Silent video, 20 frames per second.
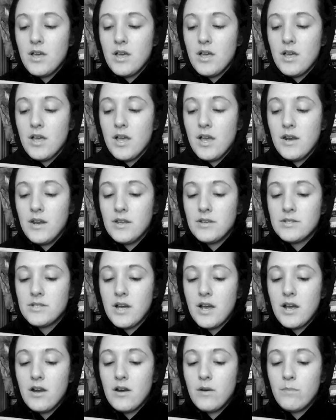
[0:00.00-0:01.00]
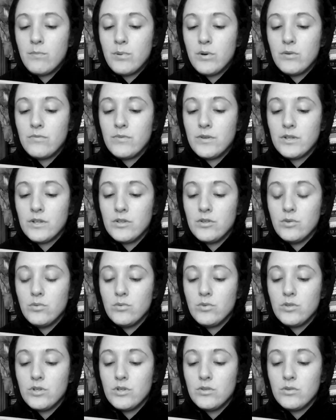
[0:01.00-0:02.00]
An entire perfect
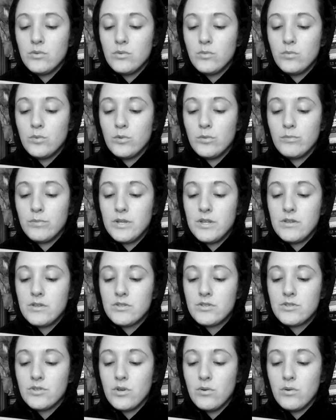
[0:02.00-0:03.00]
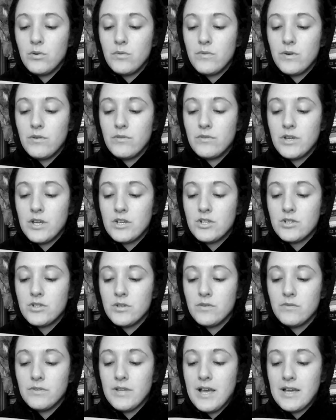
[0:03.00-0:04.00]
union will be the solid foundation
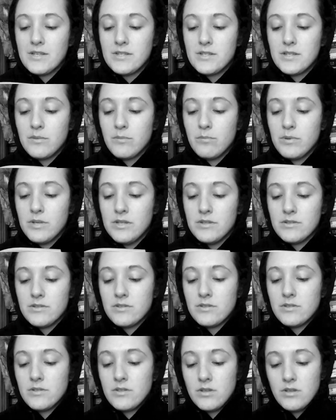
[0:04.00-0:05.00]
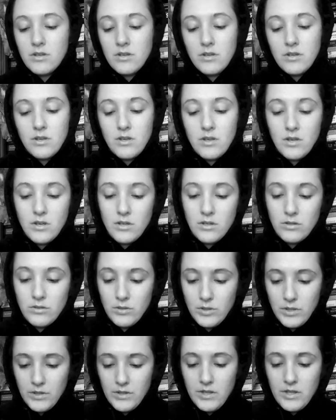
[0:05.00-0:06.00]
of lasting peace.
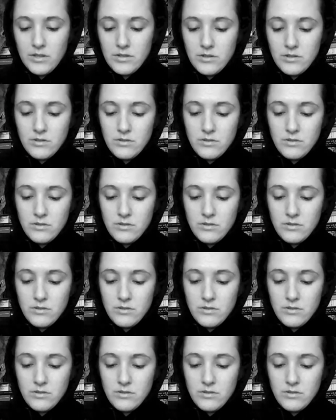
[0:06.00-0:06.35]
Look at that.